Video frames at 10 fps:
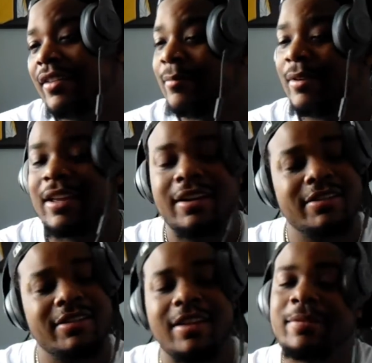But like I
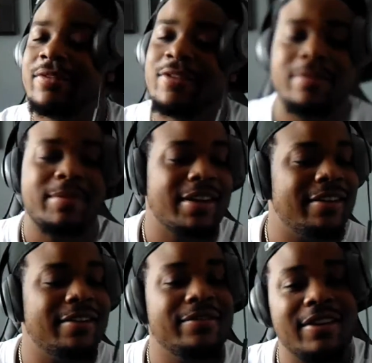said before in the beginning
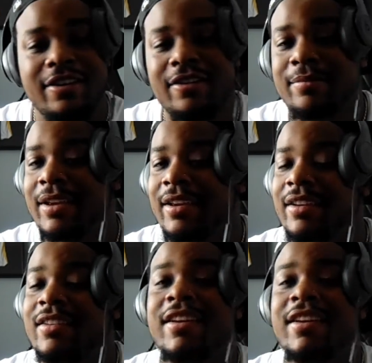of the video, man,